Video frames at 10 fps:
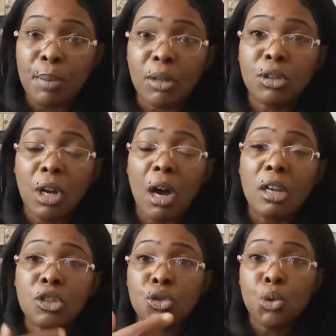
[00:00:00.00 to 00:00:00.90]

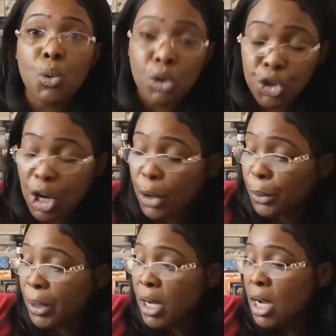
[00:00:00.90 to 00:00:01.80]
podcast talk
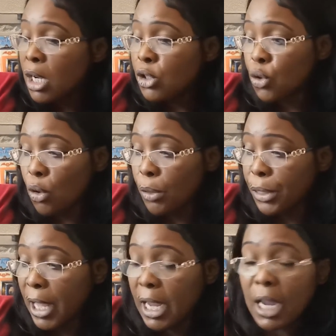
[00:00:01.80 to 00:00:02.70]
show sort of
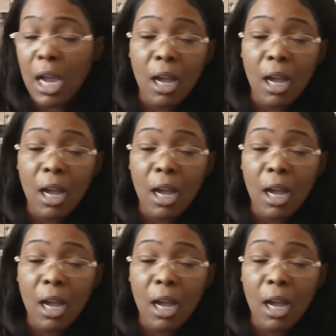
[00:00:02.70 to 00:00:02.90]
thing.